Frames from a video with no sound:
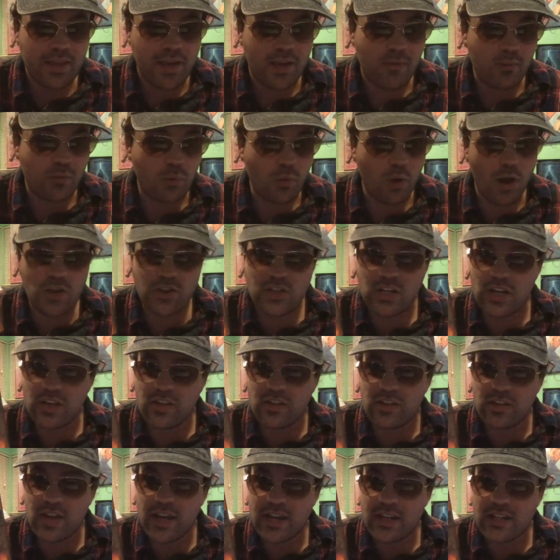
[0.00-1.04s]
rewatching it a
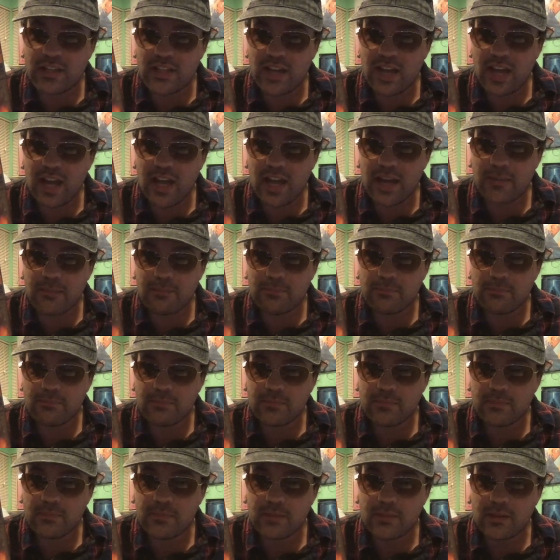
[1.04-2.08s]
second time,
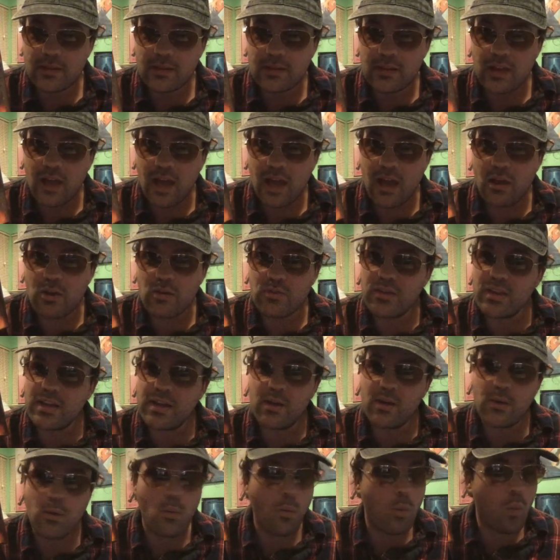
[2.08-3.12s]
I was
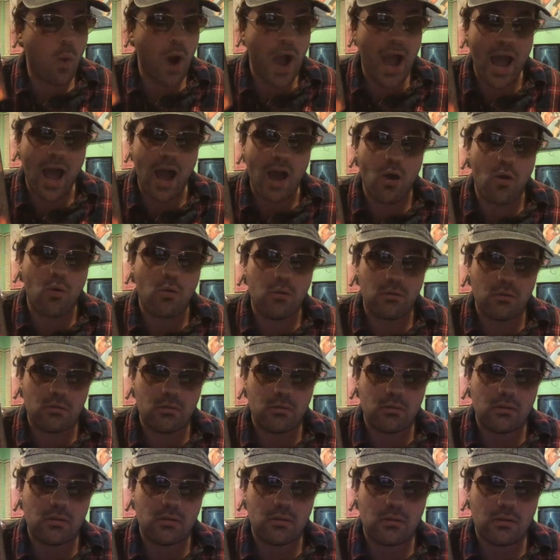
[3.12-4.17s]
like, wow.
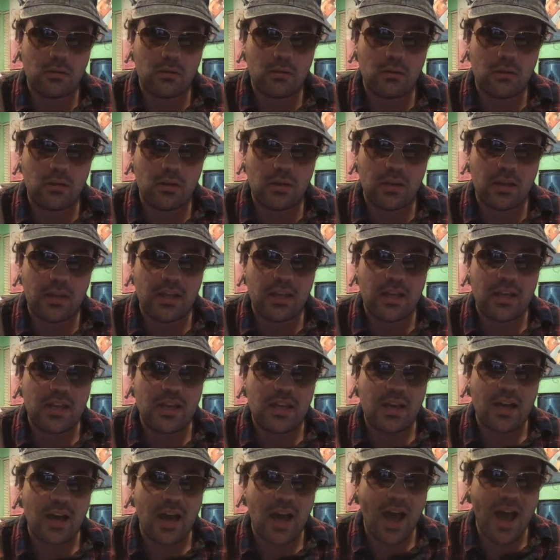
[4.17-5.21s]

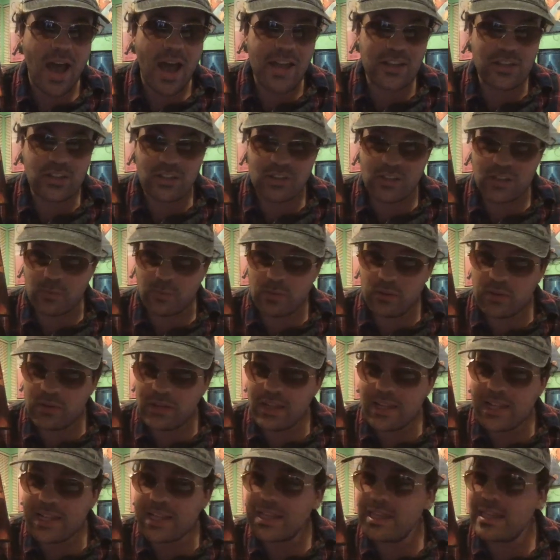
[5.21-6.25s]
I just
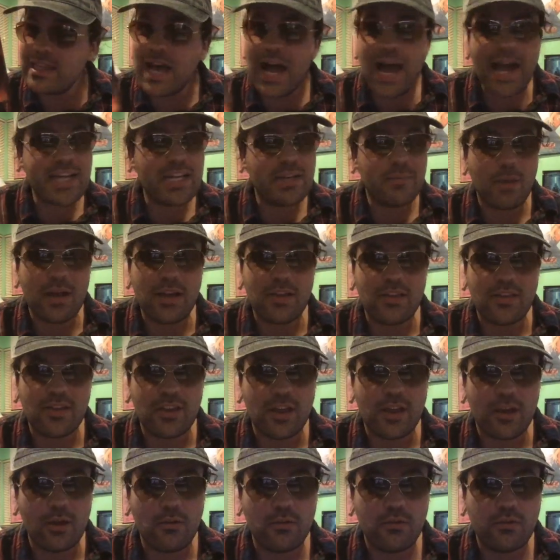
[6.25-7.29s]
completely lied to
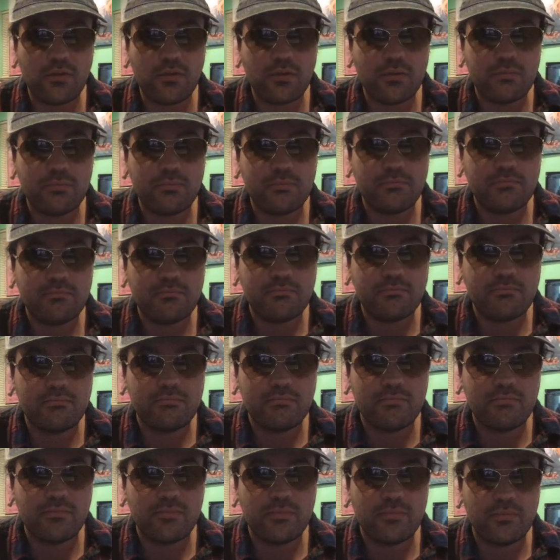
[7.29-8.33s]
myself.
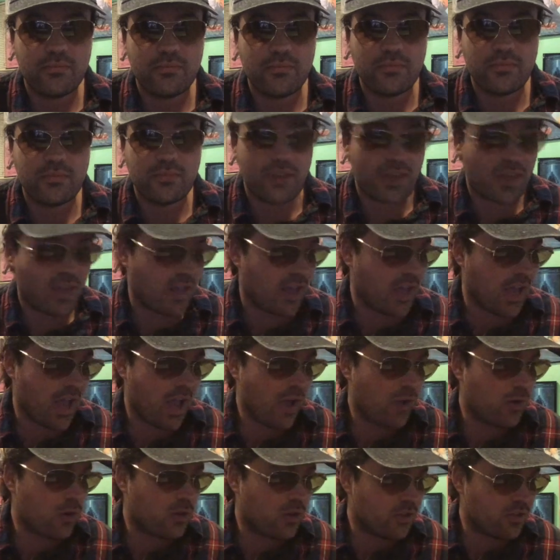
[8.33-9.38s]

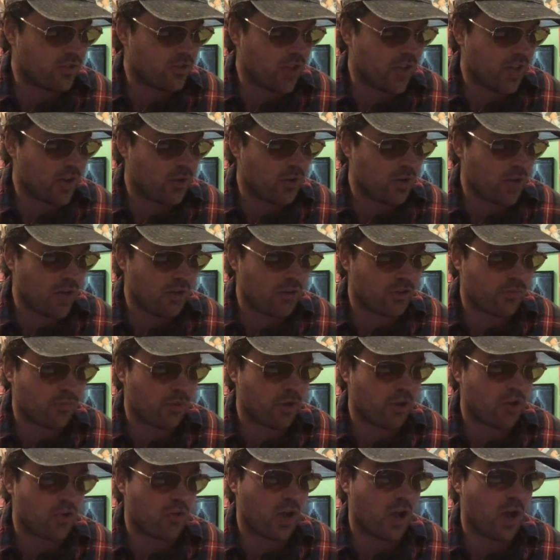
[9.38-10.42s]
I don't know. I don't know how it's
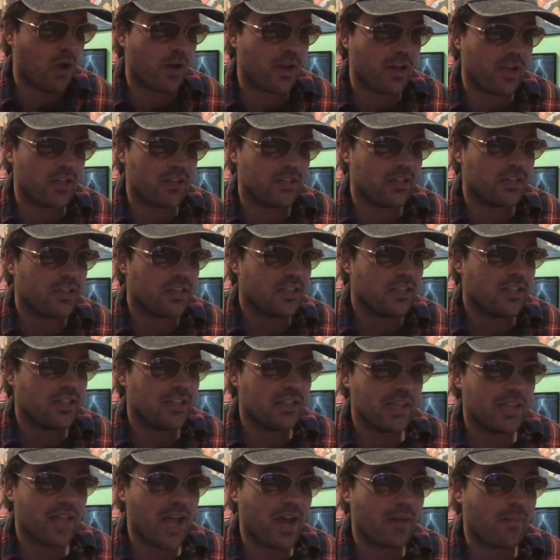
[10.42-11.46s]
possible how I can
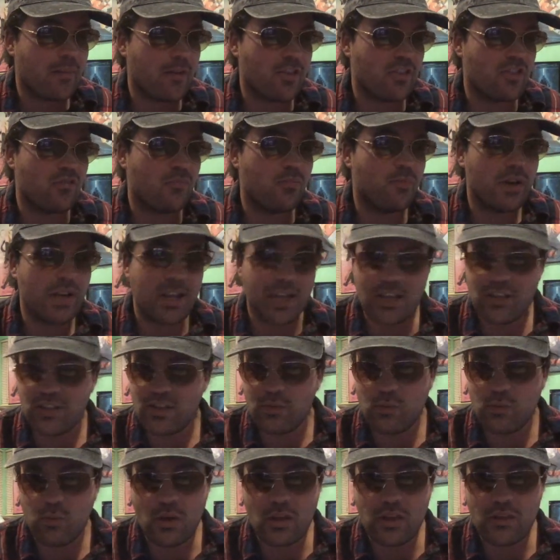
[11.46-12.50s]
lie to myself, but I guess
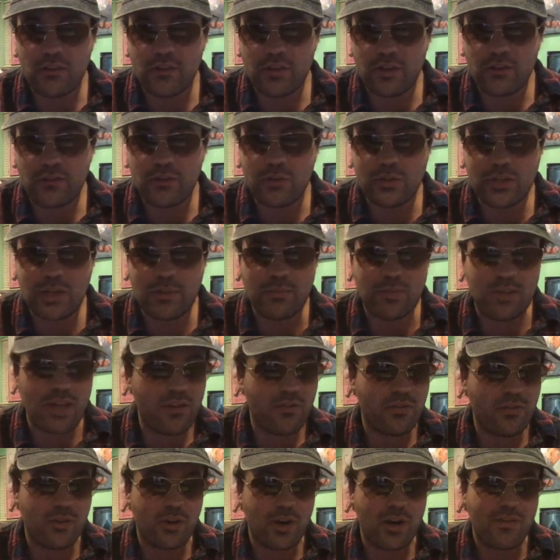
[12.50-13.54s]
it's one of the very few times
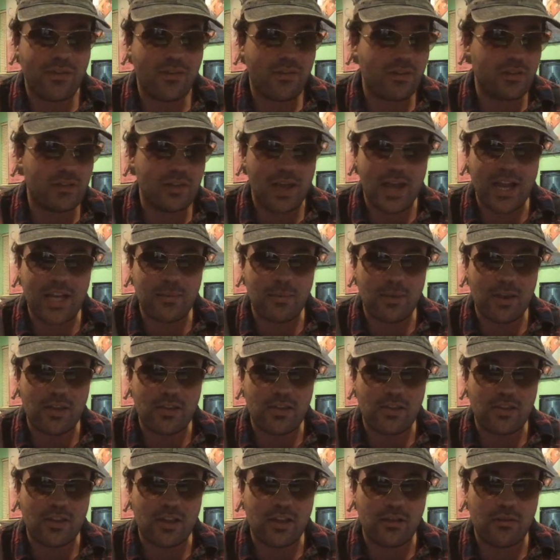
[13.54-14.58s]
ever I've ever lied to
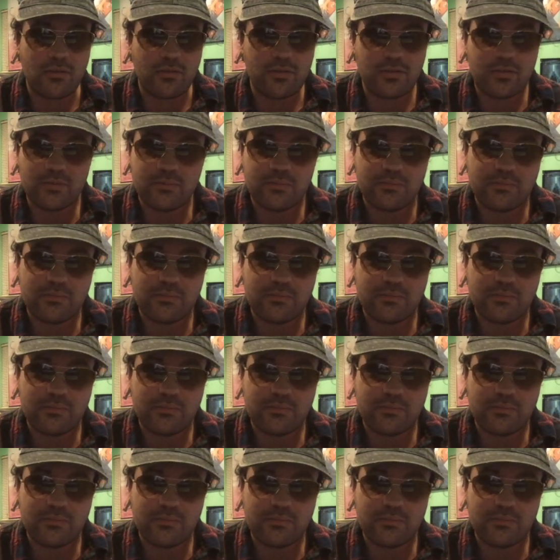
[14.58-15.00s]
myself.